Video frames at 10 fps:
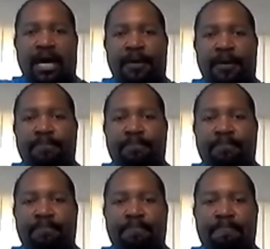
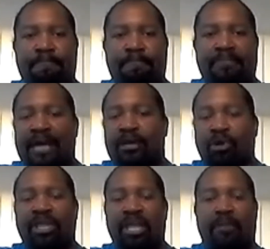Um,
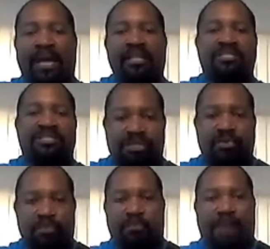Not only am I
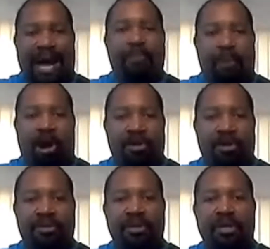listening to my
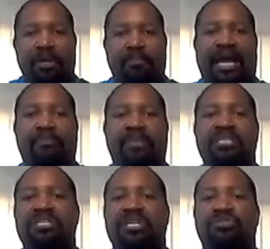part, but
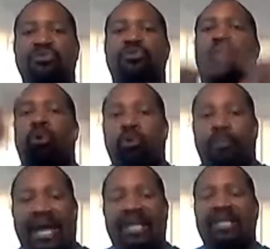I'm listening to the
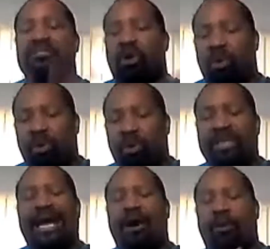whole band as a
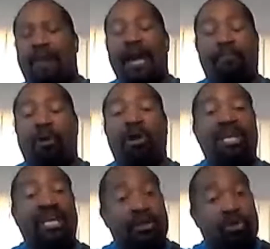whole and how my
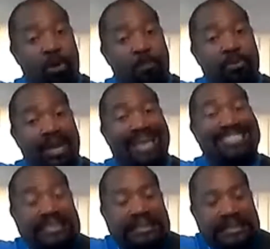part
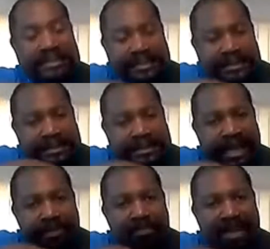incorporates
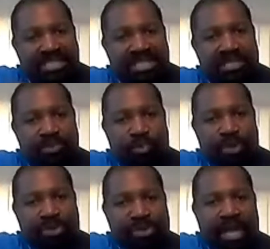and meshes
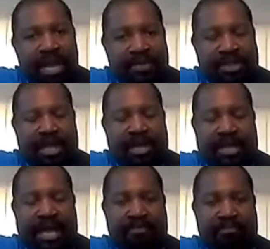with
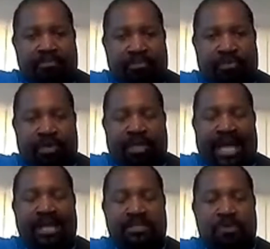everything
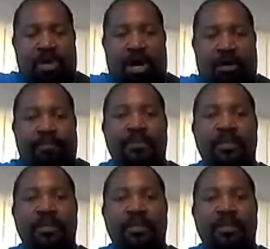in that song.